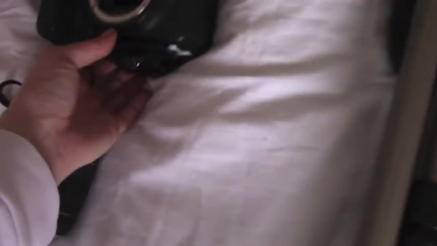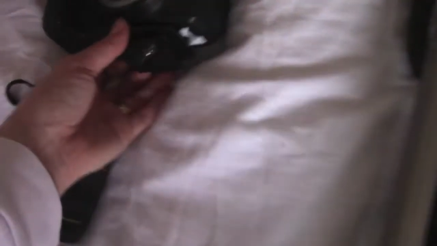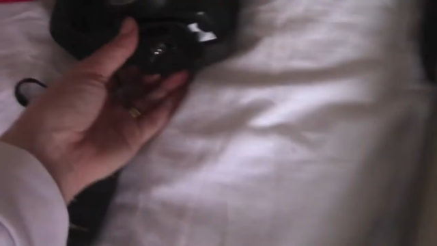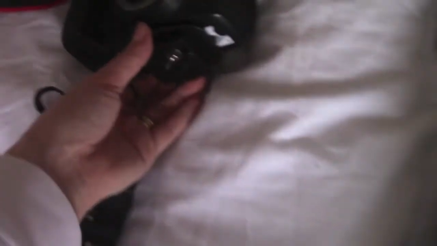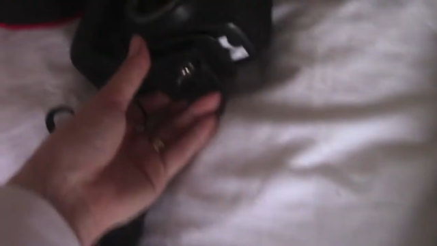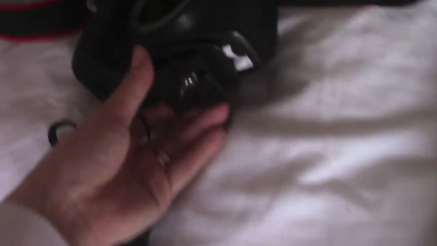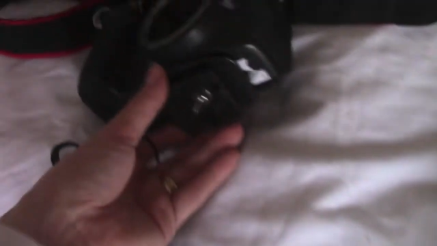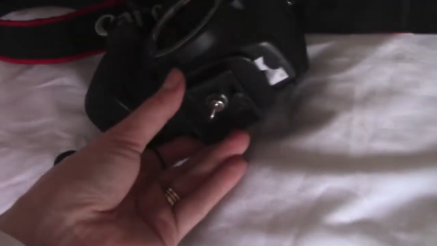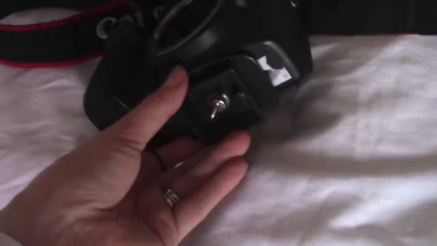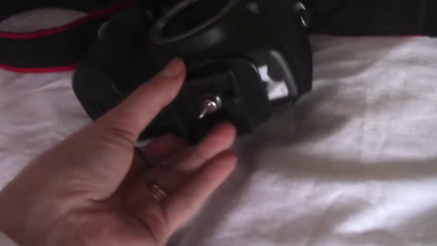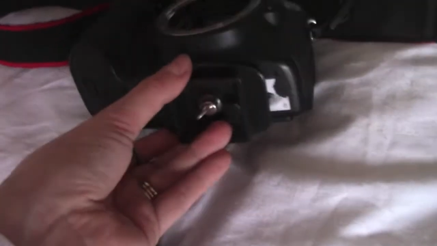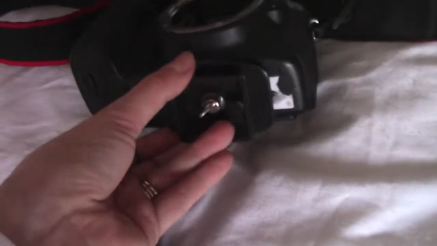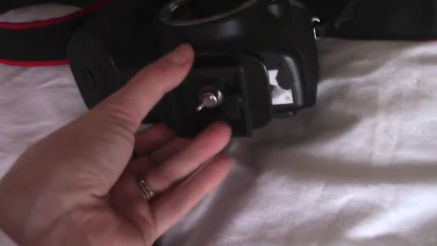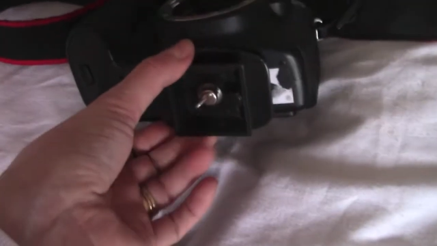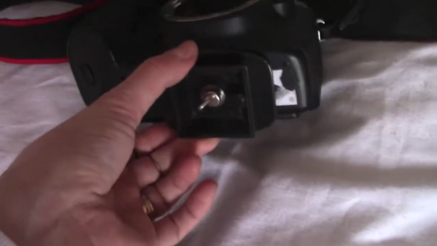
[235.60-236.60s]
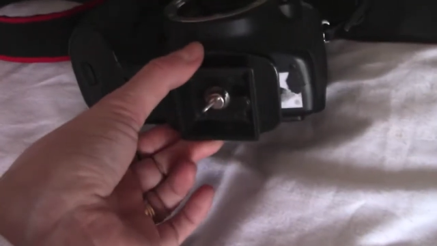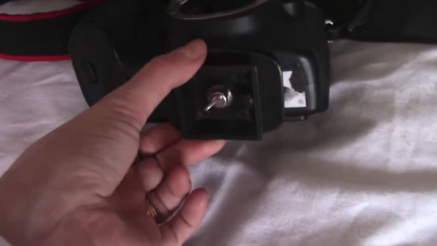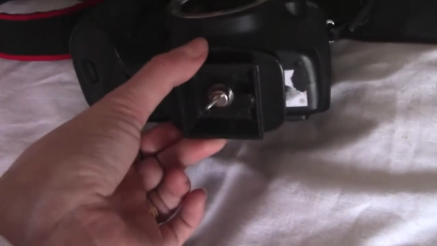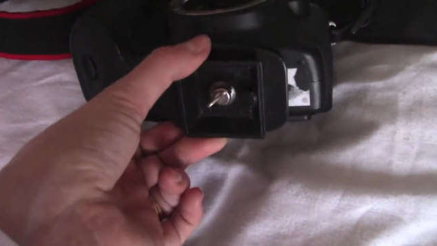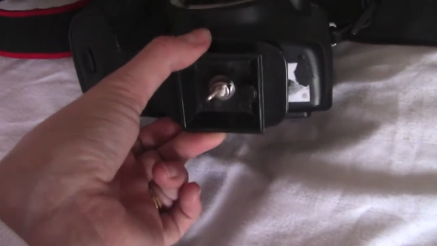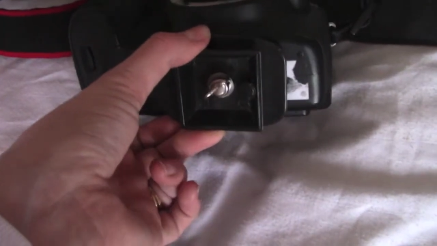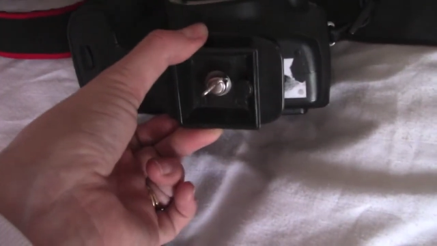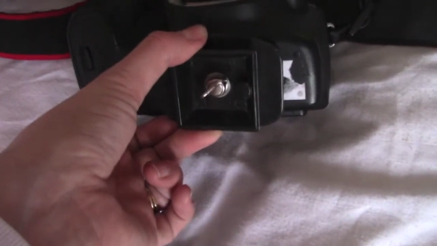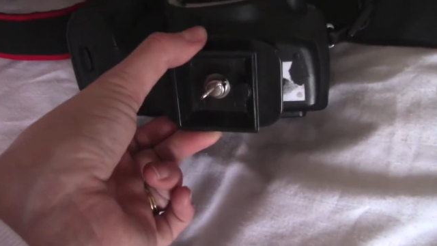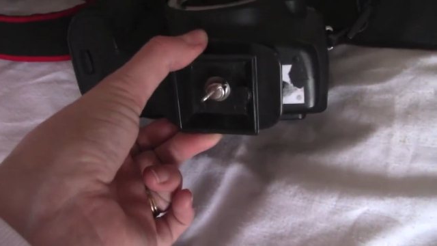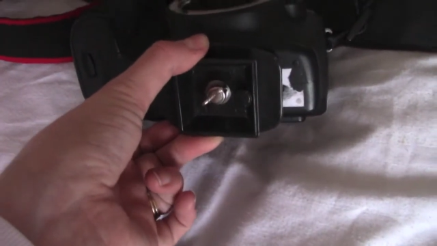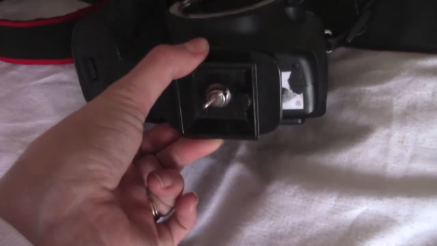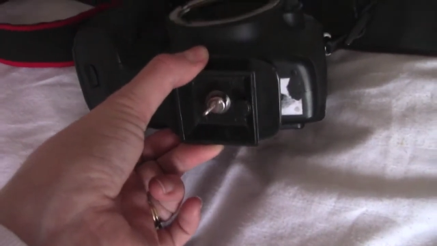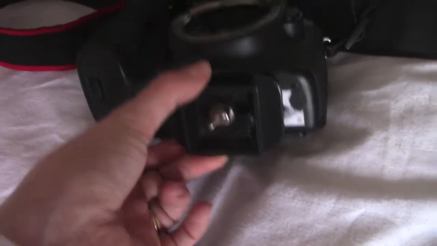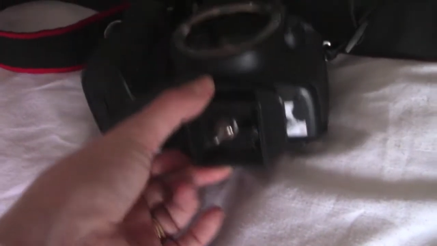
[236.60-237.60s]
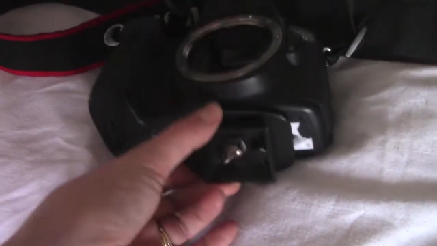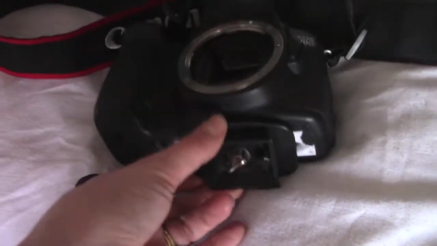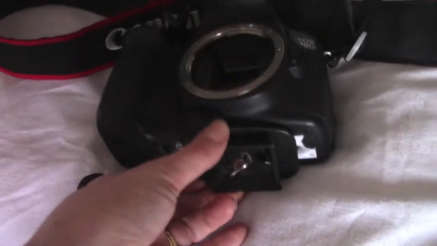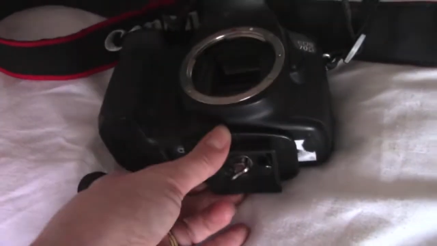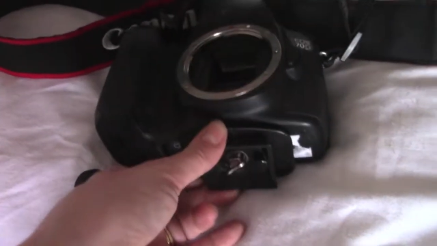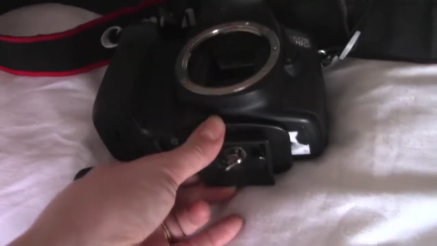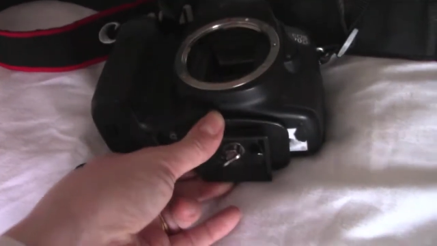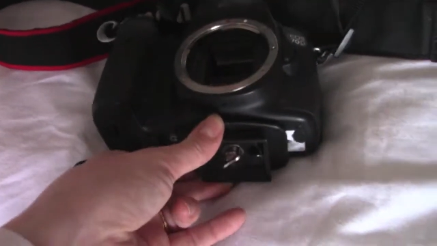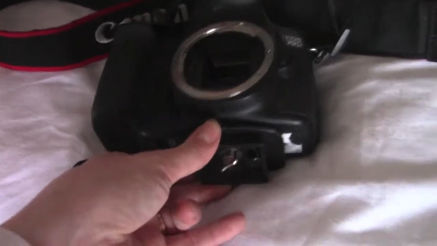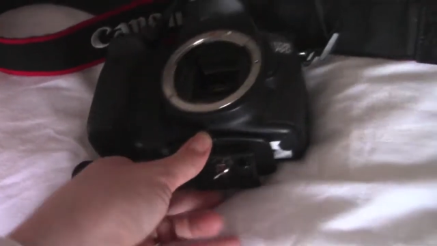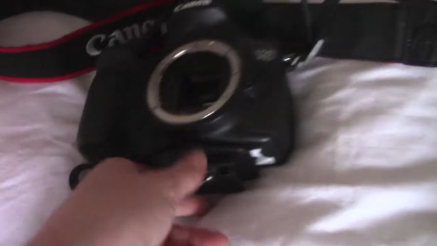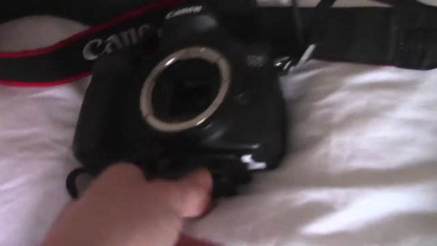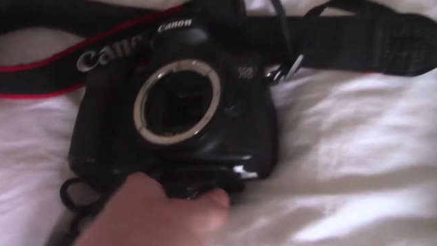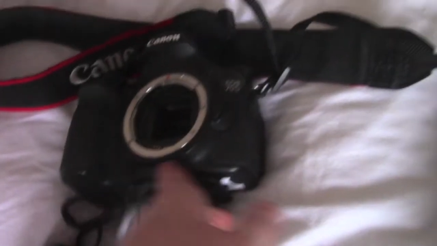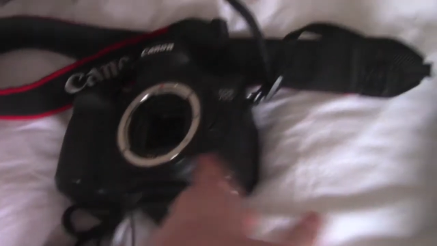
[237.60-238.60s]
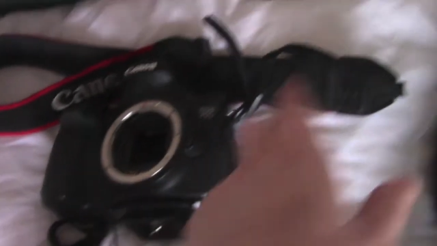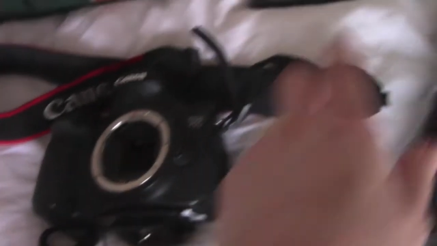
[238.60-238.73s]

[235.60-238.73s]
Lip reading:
No face is visible, so there are no lips to read.